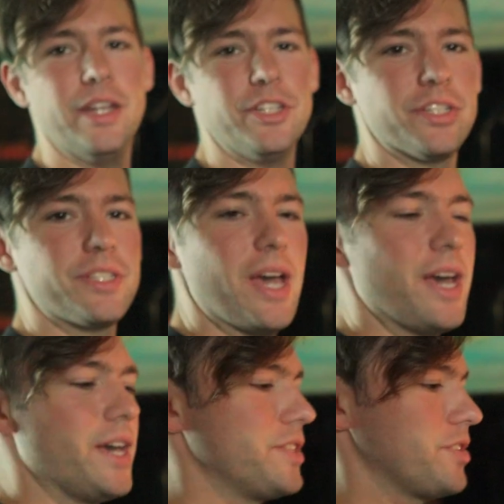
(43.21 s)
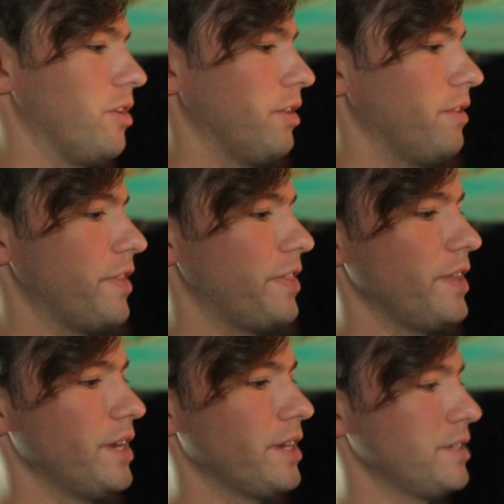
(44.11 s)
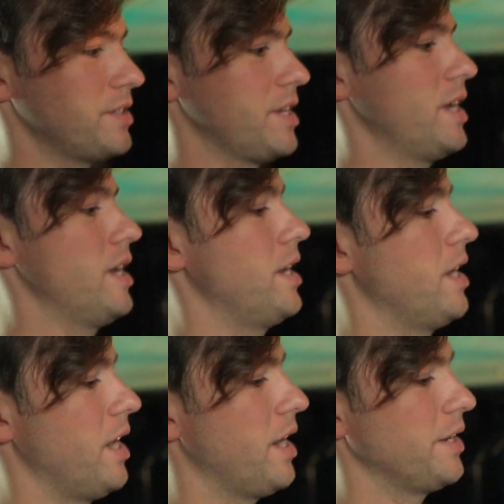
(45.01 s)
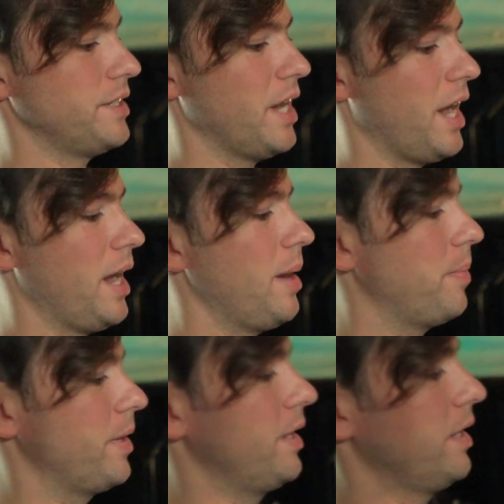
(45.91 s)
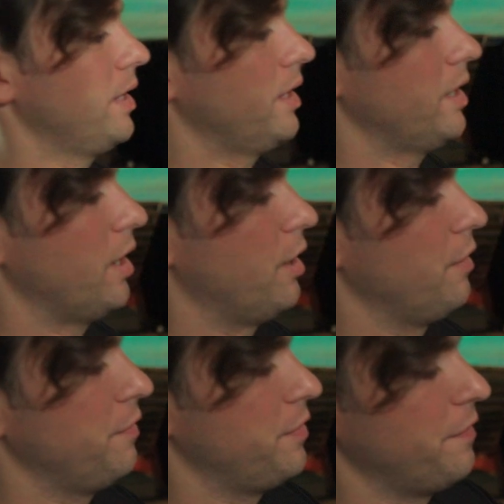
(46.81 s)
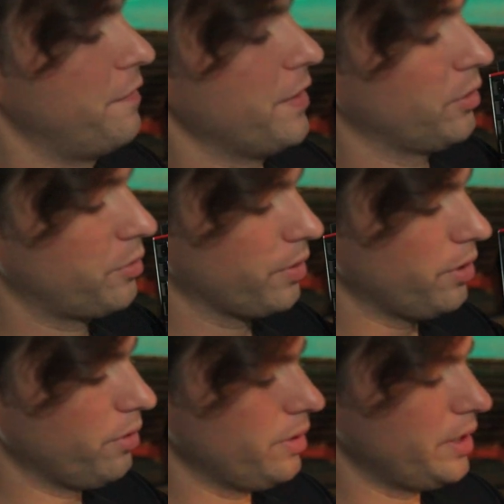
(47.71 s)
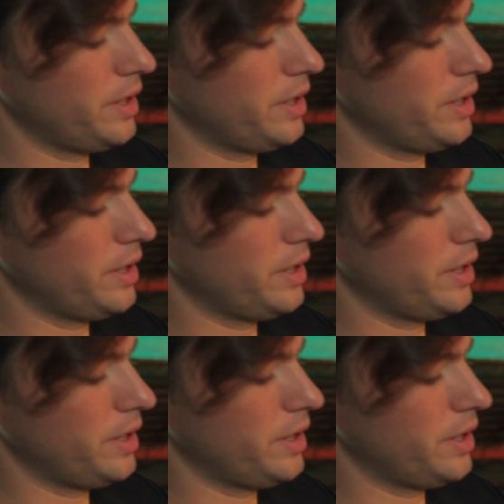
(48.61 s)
it just has all of the things on top of the Velcro.